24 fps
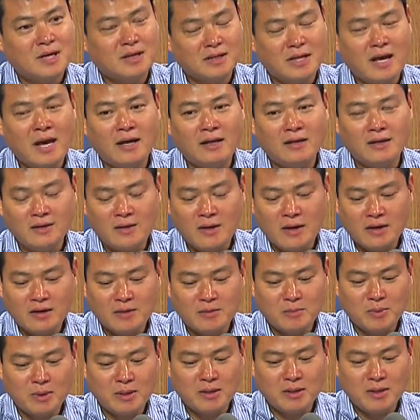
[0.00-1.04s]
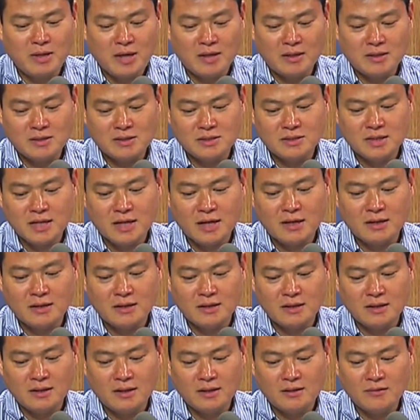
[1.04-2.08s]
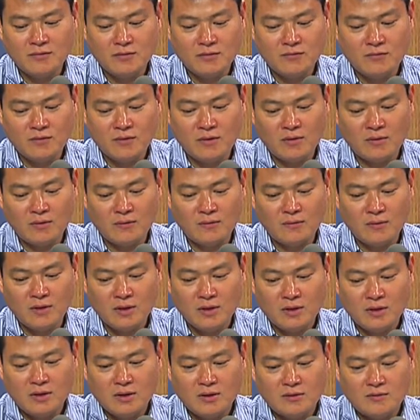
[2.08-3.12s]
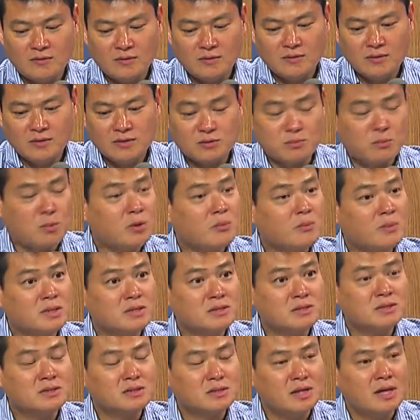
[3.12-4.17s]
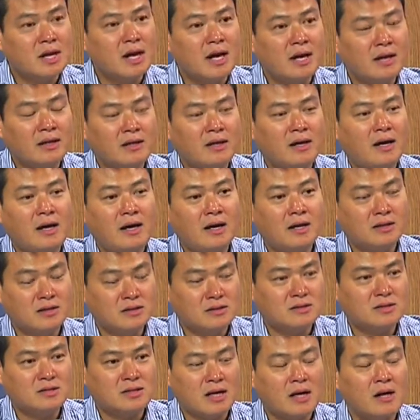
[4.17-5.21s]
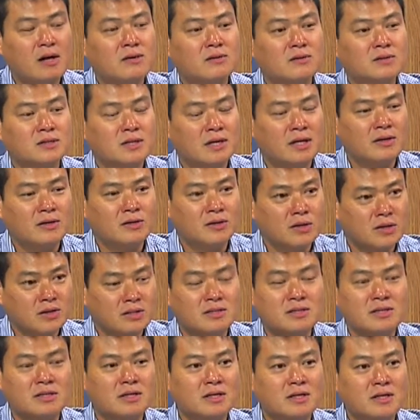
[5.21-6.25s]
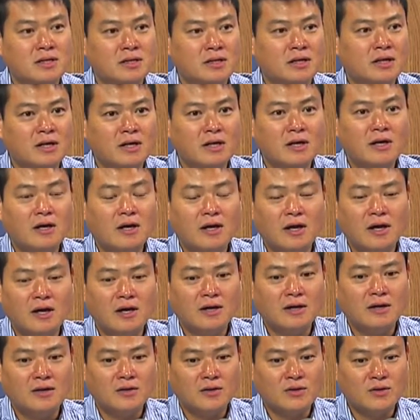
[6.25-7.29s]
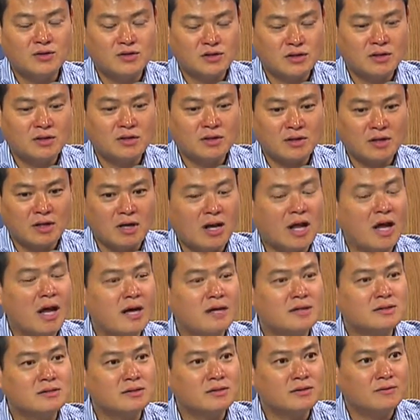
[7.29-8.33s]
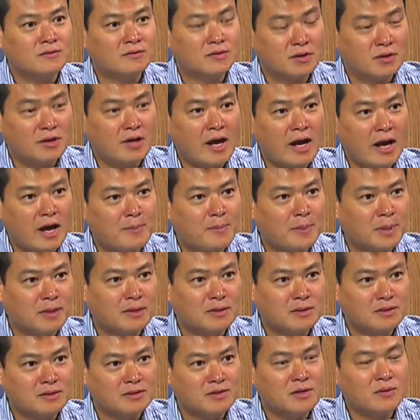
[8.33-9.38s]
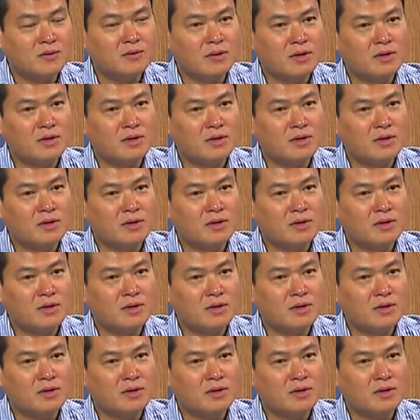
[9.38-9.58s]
Yeah, no, I completely understand. Even from the small business client that I consult, you can see there are certain clients that they're happy, so they